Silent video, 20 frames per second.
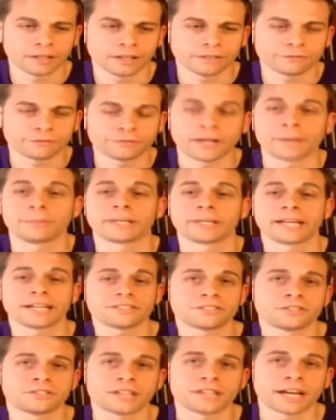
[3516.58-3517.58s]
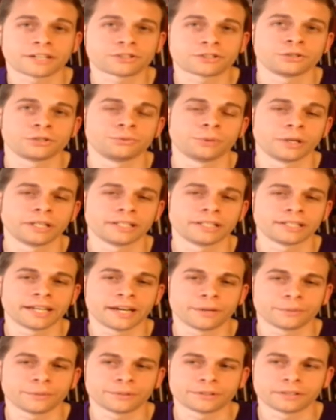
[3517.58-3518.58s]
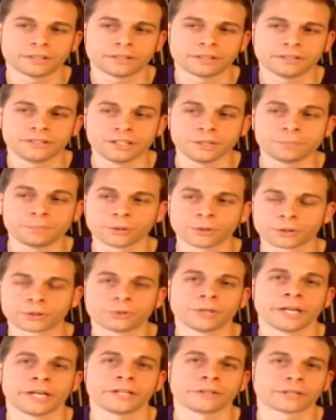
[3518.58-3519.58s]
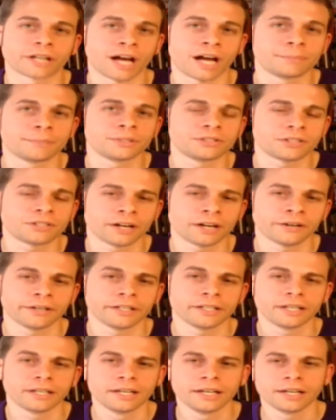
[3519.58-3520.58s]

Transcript: Flabbergast is actually running now with a deeper creator commentary